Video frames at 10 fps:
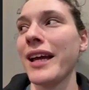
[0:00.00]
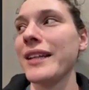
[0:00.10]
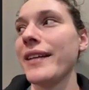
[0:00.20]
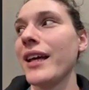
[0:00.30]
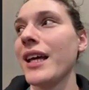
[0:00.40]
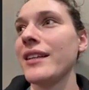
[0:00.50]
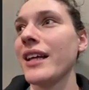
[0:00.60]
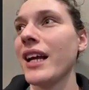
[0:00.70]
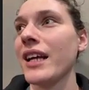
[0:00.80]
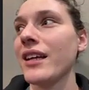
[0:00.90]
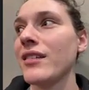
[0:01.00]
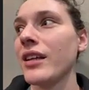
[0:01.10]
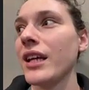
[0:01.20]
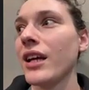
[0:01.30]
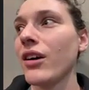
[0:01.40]
And then that I can
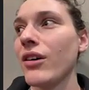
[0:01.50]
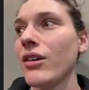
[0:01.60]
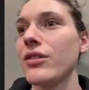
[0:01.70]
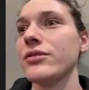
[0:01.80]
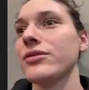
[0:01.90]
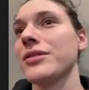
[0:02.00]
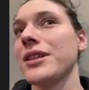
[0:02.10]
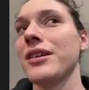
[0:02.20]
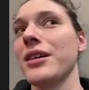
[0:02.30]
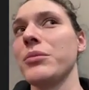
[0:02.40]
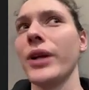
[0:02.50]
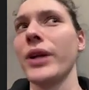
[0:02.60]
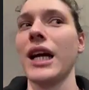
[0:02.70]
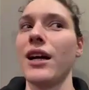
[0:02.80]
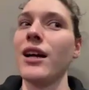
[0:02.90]
think of,
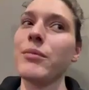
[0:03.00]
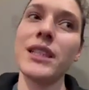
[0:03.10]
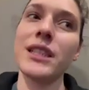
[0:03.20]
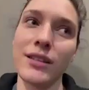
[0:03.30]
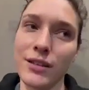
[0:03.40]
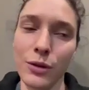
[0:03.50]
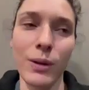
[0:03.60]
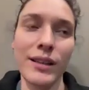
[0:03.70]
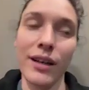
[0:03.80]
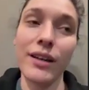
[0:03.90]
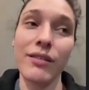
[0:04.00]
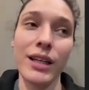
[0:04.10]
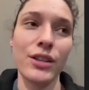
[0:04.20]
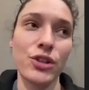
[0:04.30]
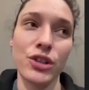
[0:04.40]
Murakami is another one that I
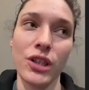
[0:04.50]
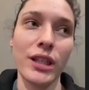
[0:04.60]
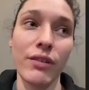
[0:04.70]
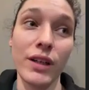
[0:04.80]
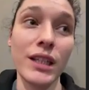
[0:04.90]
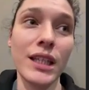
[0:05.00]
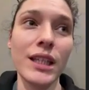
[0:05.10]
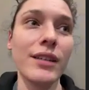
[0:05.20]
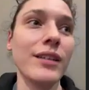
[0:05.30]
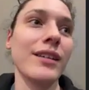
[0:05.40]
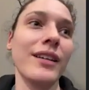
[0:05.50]
really enjoy reading,